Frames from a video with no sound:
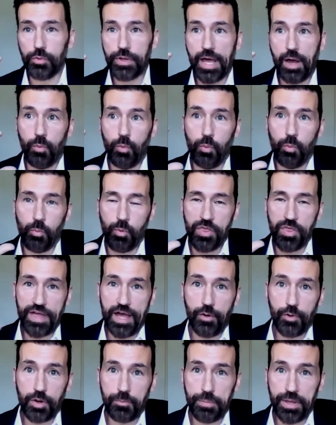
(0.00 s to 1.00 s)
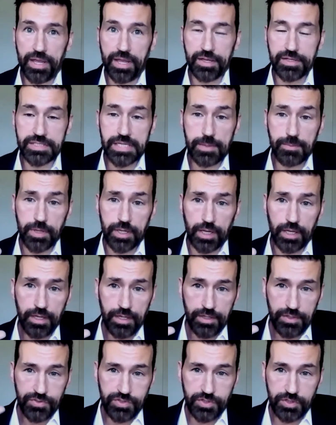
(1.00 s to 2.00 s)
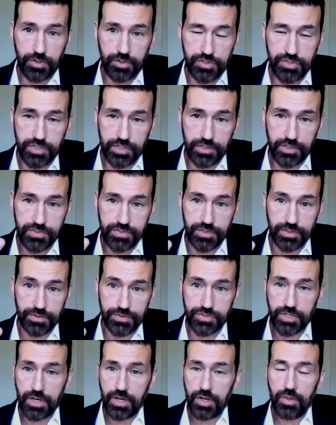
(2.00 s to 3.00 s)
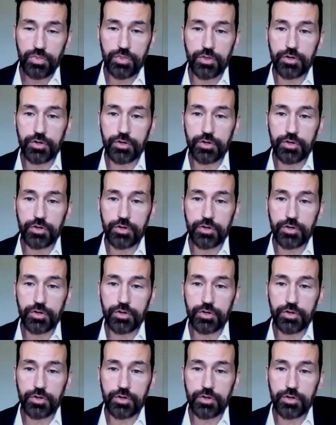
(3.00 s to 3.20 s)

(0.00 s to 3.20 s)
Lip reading: Now, without a pandemic, senior citizens,